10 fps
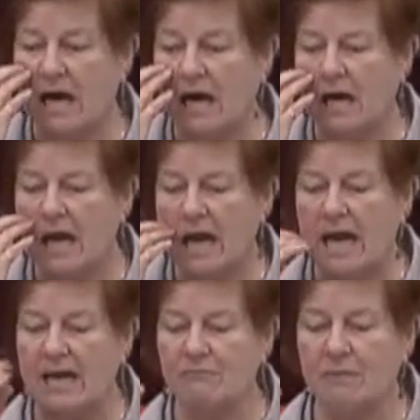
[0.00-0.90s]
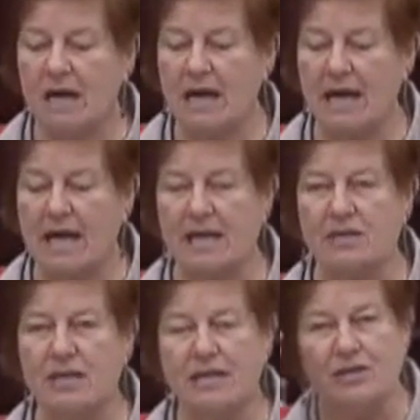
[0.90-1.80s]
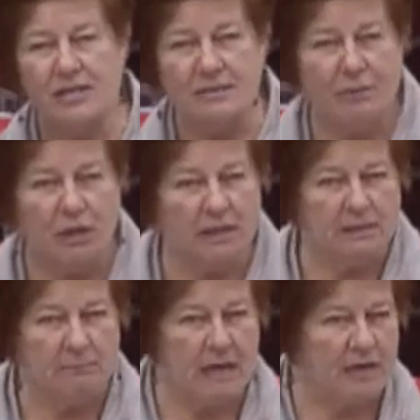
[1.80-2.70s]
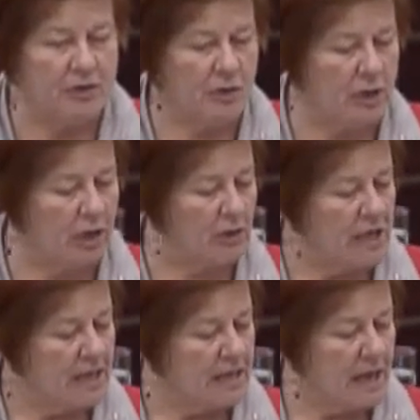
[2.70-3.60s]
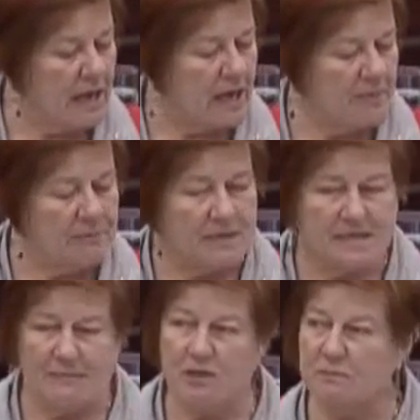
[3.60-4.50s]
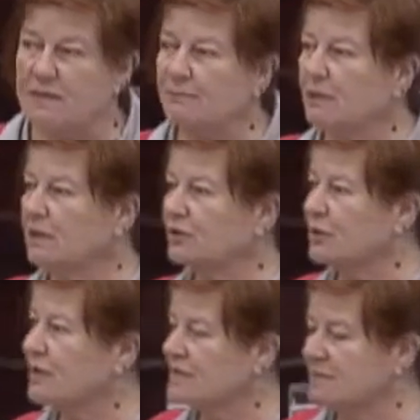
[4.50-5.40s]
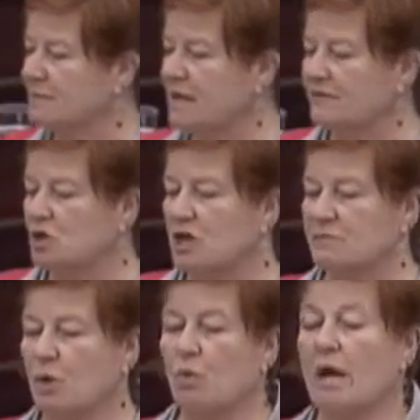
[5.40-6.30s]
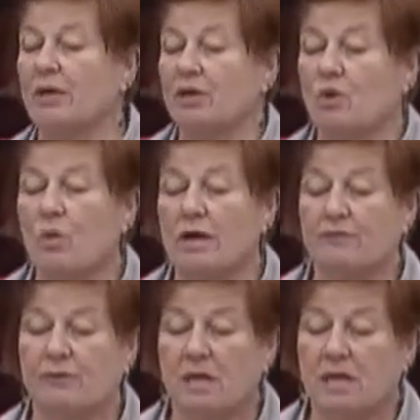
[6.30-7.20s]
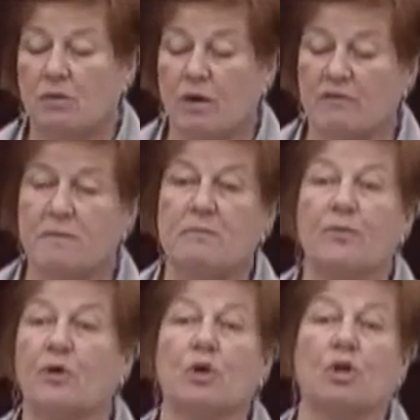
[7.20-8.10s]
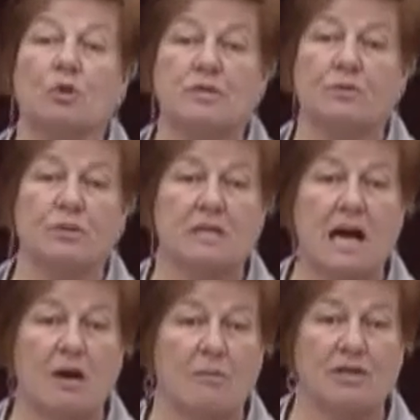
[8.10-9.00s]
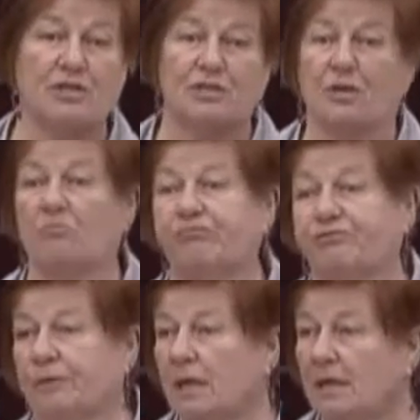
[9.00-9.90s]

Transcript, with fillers: And just to put a little bug in your ear, some of the people during this debate have talked about, well, you know, what if people that are close to retirement just go,